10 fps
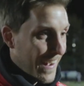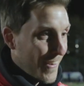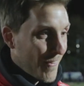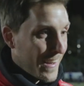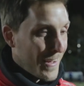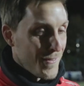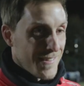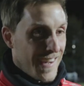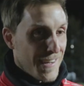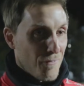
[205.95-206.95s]
Aurelio
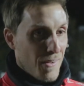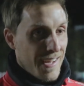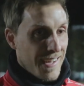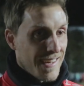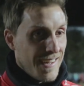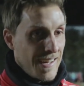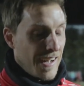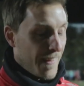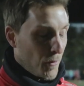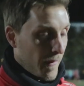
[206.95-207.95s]
is kind of like,
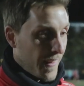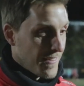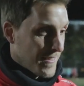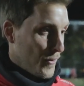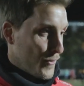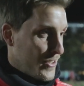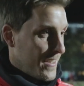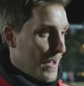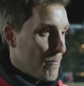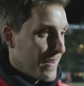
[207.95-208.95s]
I think with his
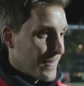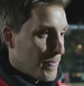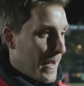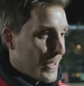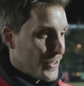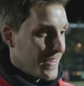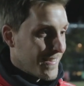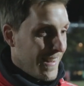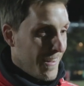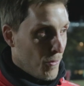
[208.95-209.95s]
culture, like being Spanish,
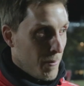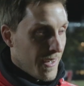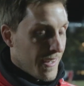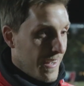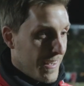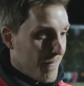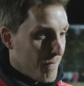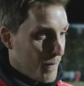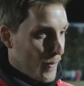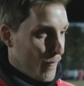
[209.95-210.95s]
he's a little bit kind
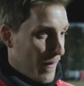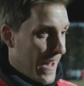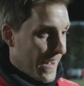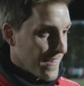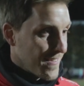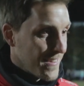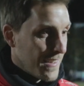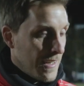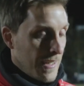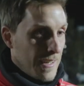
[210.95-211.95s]
of more relaxed.